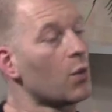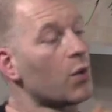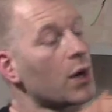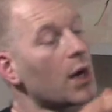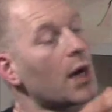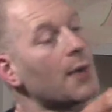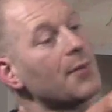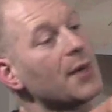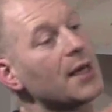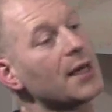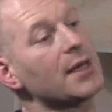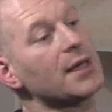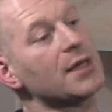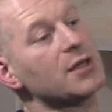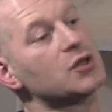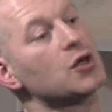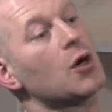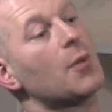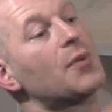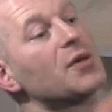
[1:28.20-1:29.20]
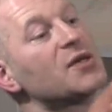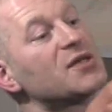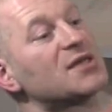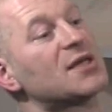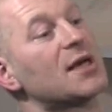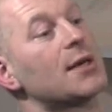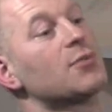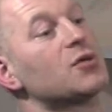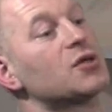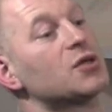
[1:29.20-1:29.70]
What I mean is your
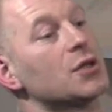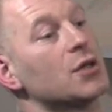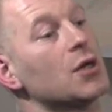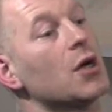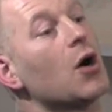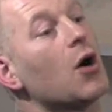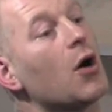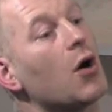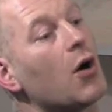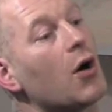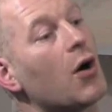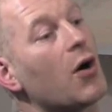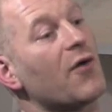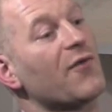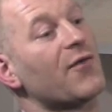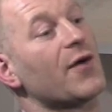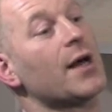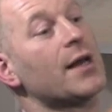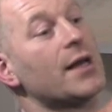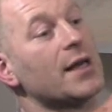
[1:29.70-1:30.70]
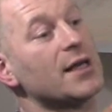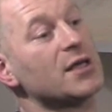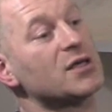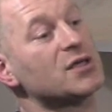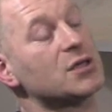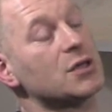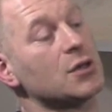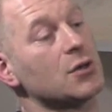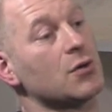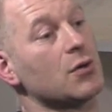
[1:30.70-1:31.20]
perception of an
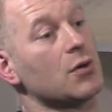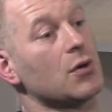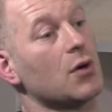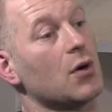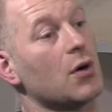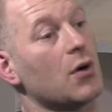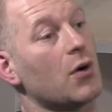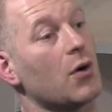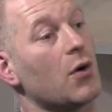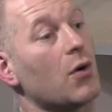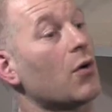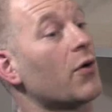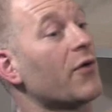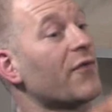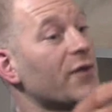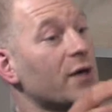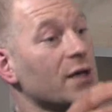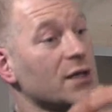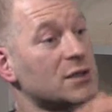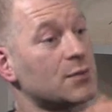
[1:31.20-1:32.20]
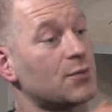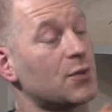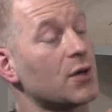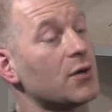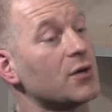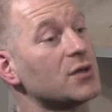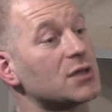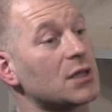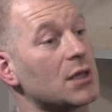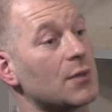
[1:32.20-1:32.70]
issue or of an
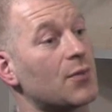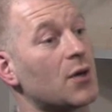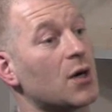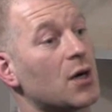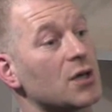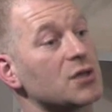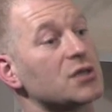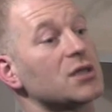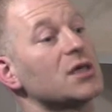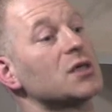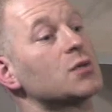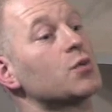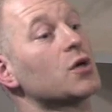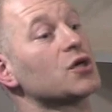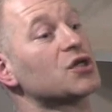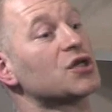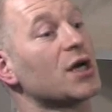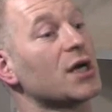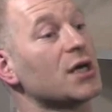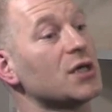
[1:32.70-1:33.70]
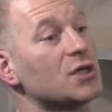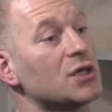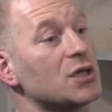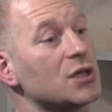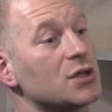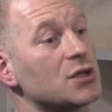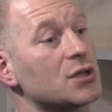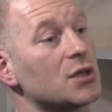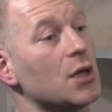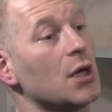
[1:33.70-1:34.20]
experience in the past is what
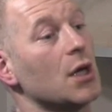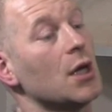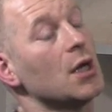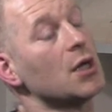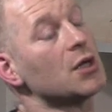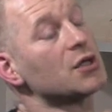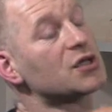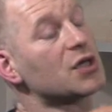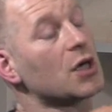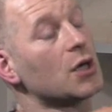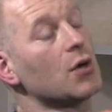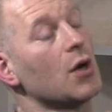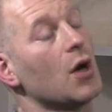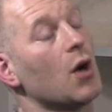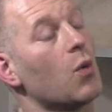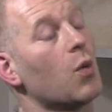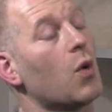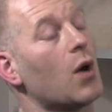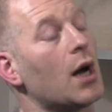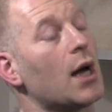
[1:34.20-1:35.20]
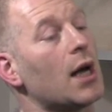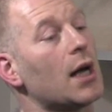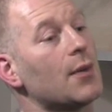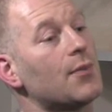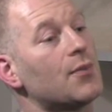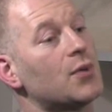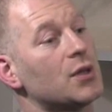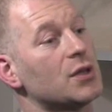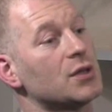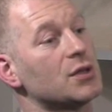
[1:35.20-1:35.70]
changes. So what
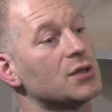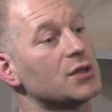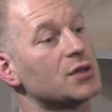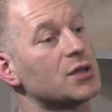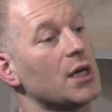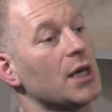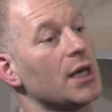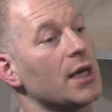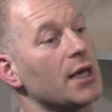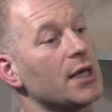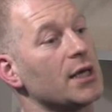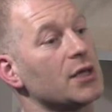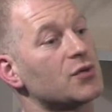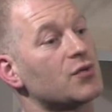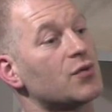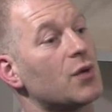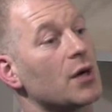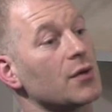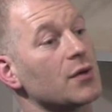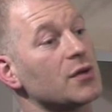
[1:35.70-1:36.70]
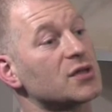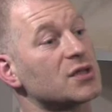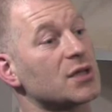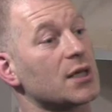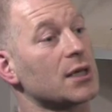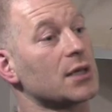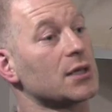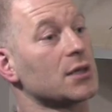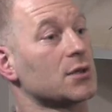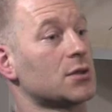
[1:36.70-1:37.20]
happens is, rather than
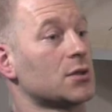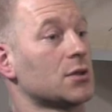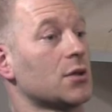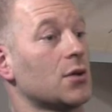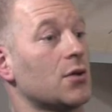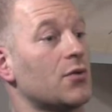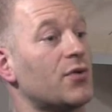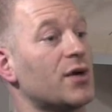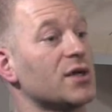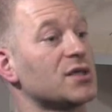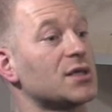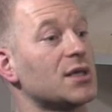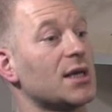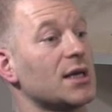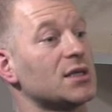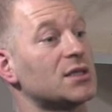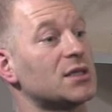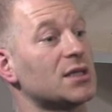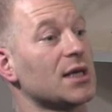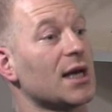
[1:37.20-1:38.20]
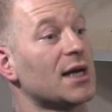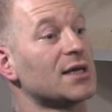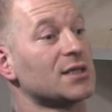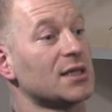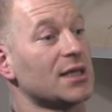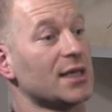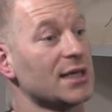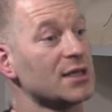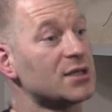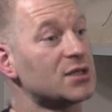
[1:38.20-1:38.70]
saying resonating as
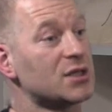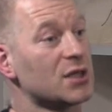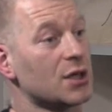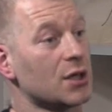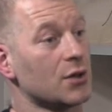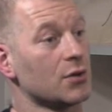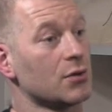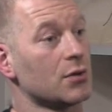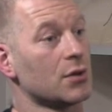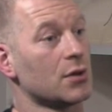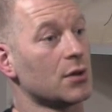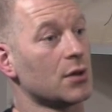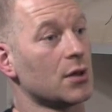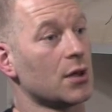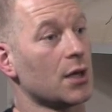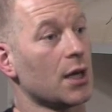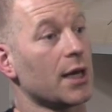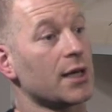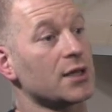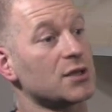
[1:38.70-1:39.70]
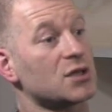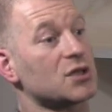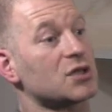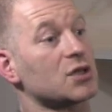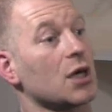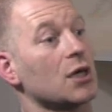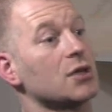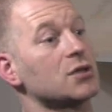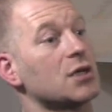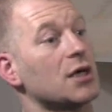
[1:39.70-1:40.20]
an issue, it
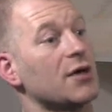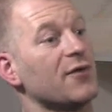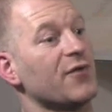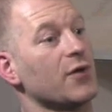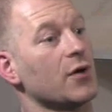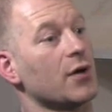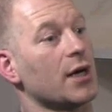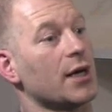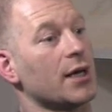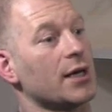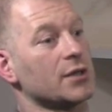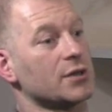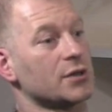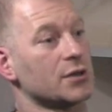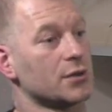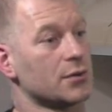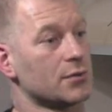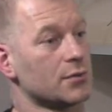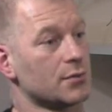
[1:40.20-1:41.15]
just goes over your head.